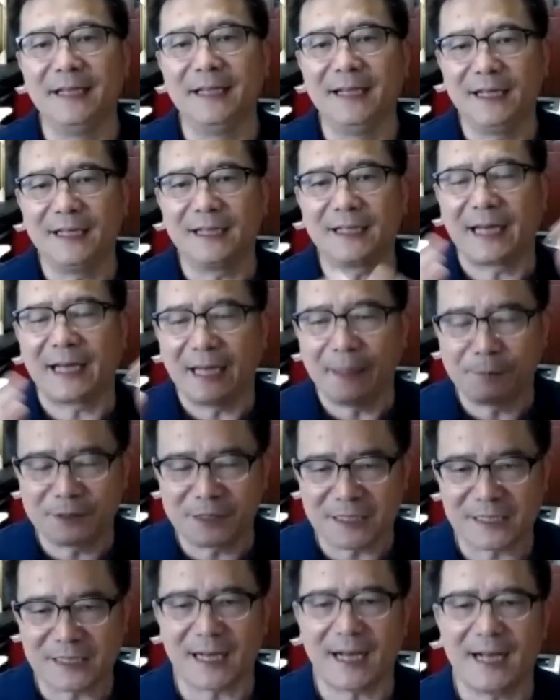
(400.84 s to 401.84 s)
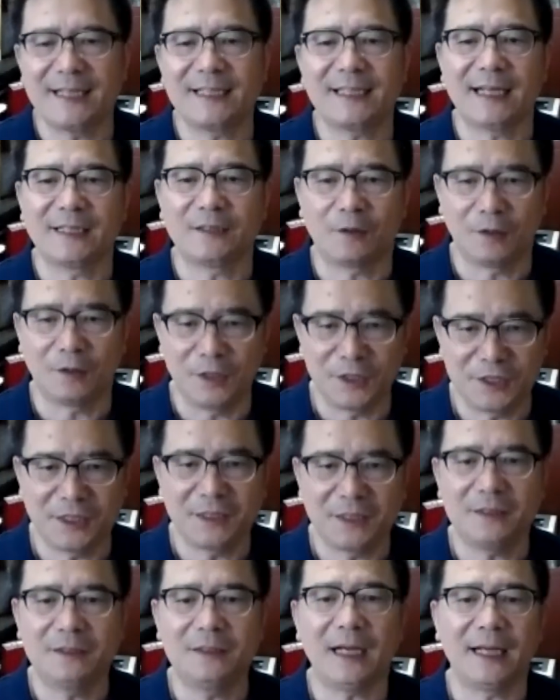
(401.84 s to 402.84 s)
nearly keep the size as
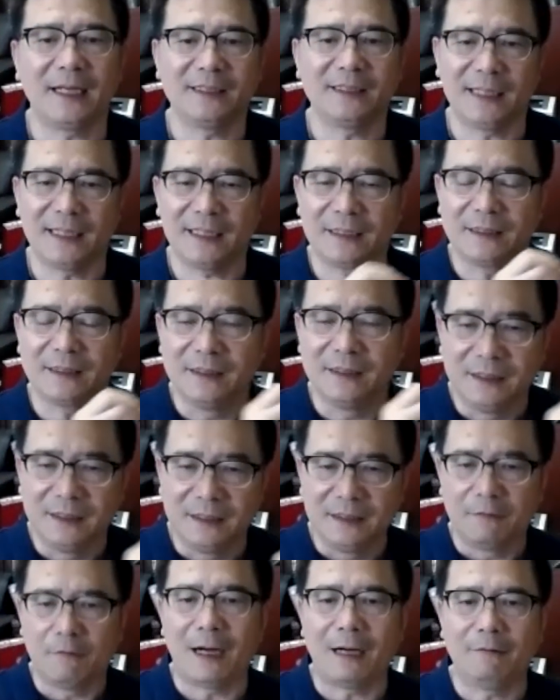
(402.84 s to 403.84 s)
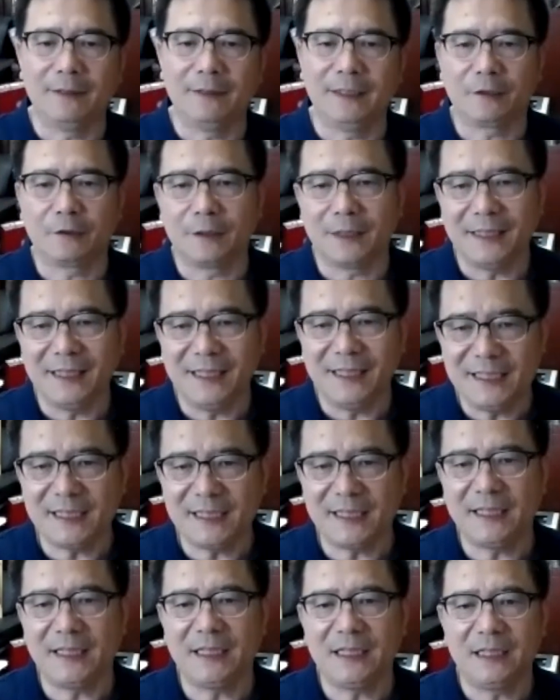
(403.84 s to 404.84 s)
original and then Huawei could
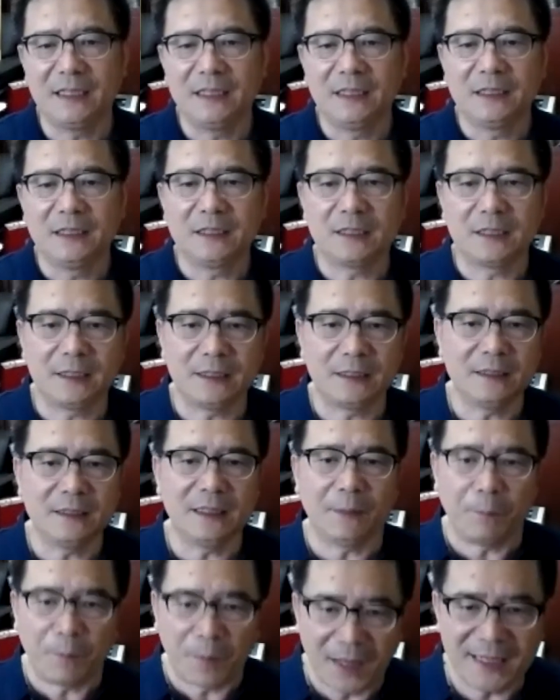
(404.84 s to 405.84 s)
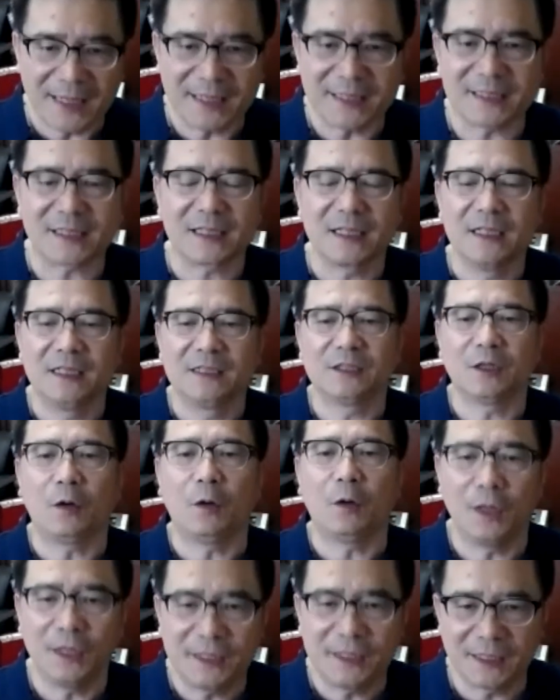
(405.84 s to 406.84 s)
easily to replace the
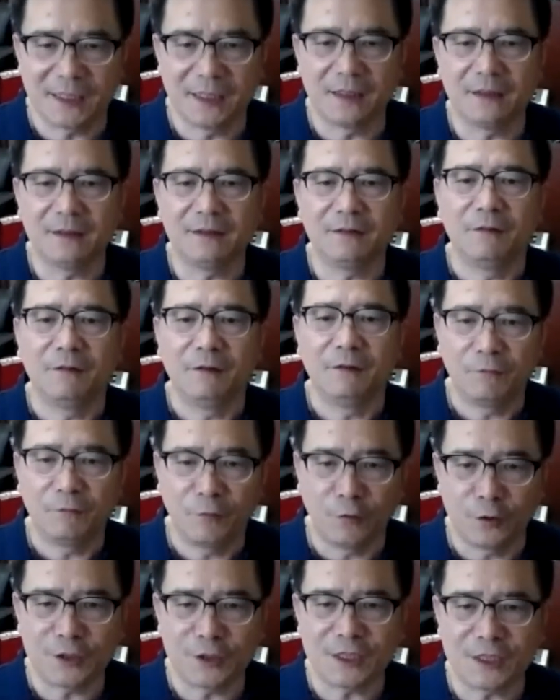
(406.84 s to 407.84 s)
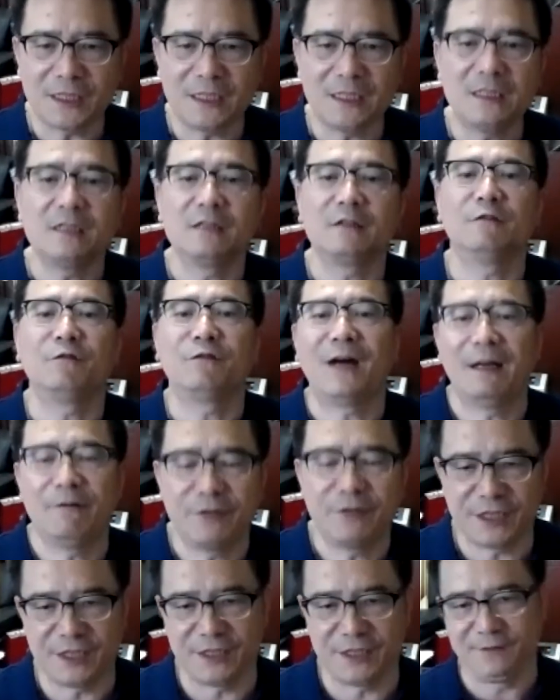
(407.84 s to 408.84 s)
original 4G to 5G